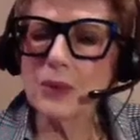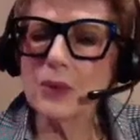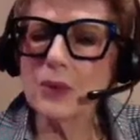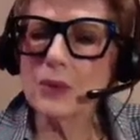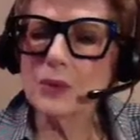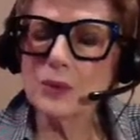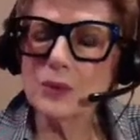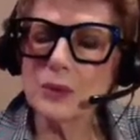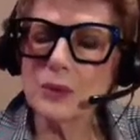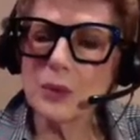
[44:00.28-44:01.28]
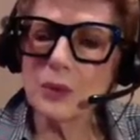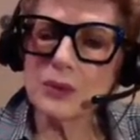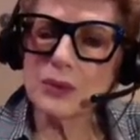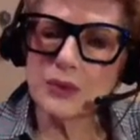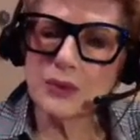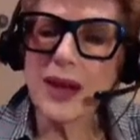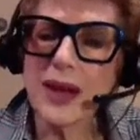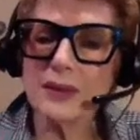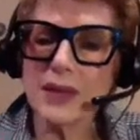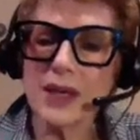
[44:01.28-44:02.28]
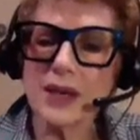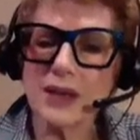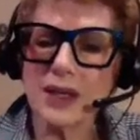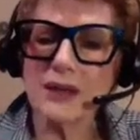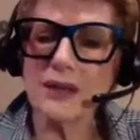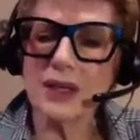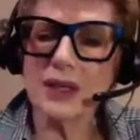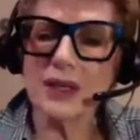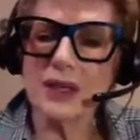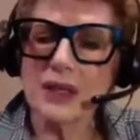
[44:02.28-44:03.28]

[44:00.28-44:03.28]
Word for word: who survived caregiving